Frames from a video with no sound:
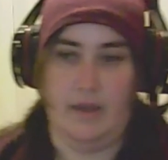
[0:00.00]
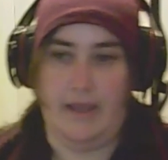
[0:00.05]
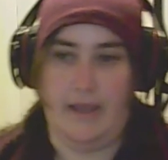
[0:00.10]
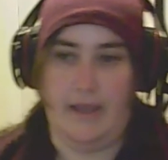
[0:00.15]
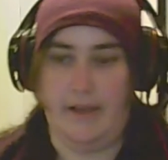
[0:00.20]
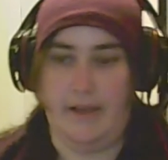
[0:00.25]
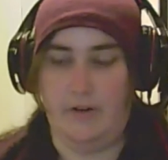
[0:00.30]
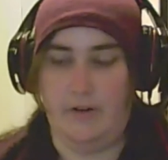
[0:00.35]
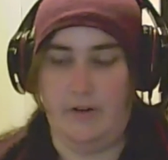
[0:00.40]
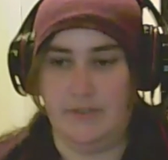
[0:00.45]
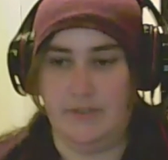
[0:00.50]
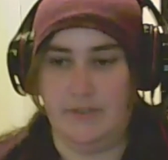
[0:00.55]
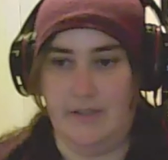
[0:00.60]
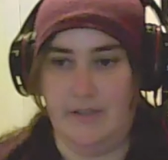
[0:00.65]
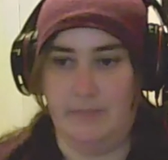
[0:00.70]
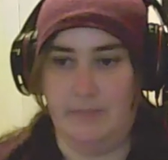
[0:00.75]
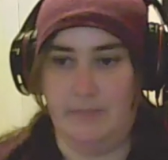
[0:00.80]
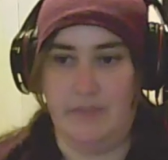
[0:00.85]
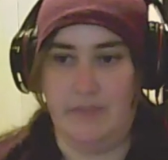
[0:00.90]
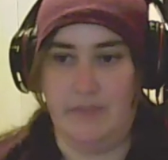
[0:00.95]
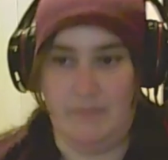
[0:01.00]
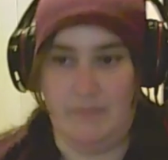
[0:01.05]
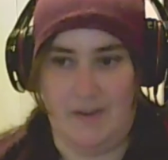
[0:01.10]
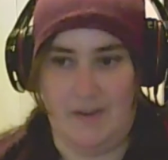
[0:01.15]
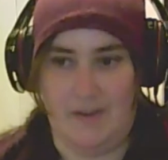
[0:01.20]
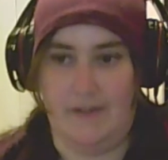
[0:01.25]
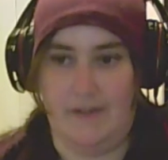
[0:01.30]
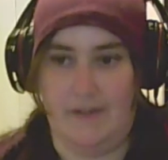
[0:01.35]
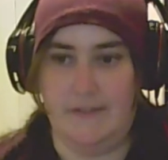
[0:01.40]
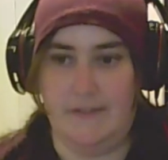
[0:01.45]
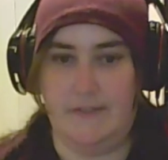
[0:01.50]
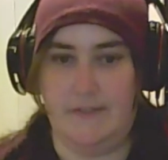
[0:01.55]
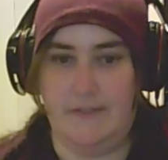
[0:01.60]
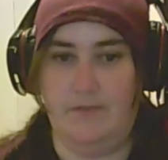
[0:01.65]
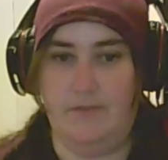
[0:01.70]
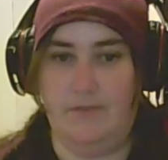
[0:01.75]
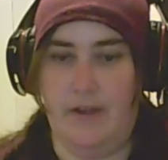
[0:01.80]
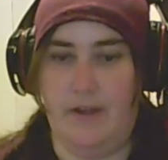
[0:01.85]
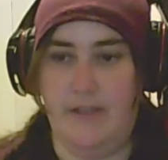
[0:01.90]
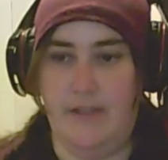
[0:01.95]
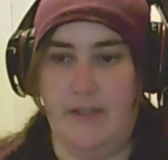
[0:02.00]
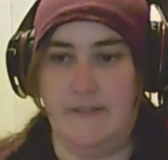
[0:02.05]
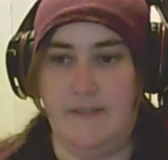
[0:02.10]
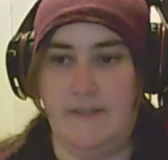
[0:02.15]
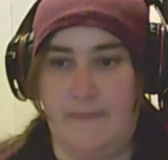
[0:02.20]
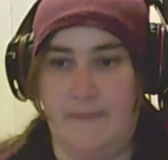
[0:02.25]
And also him leaving behind his friends,